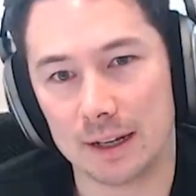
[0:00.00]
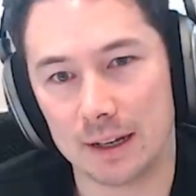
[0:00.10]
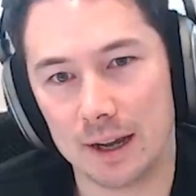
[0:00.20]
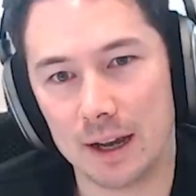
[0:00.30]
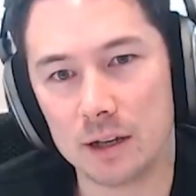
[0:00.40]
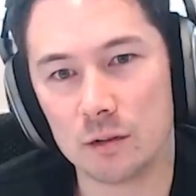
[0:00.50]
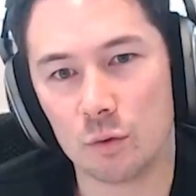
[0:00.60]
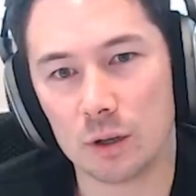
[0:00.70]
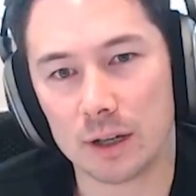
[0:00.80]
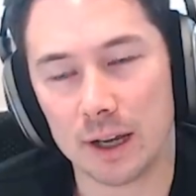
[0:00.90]
And how do you
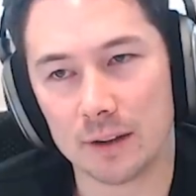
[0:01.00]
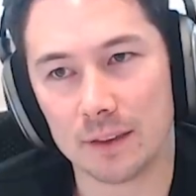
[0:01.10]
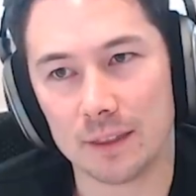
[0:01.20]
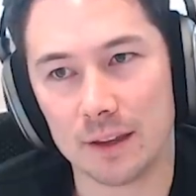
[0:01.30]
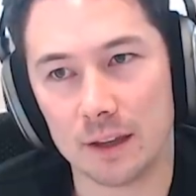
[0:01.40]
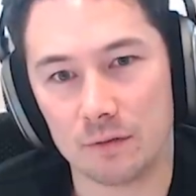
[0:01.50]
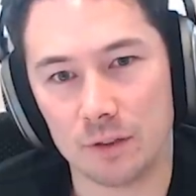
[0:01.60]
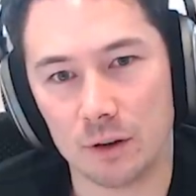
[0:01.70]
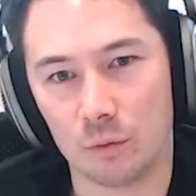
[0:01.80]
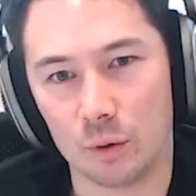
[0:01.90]
work out that they're, if
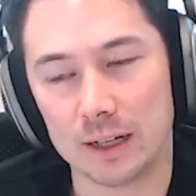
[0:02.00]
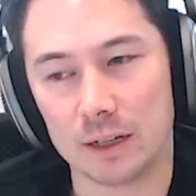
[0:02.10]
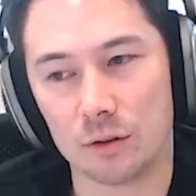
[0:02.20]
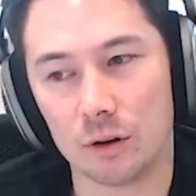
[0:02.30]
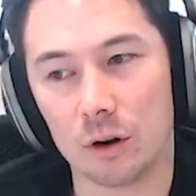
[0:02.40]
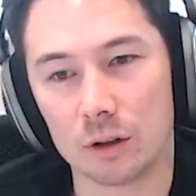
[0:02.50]
they're winning or not?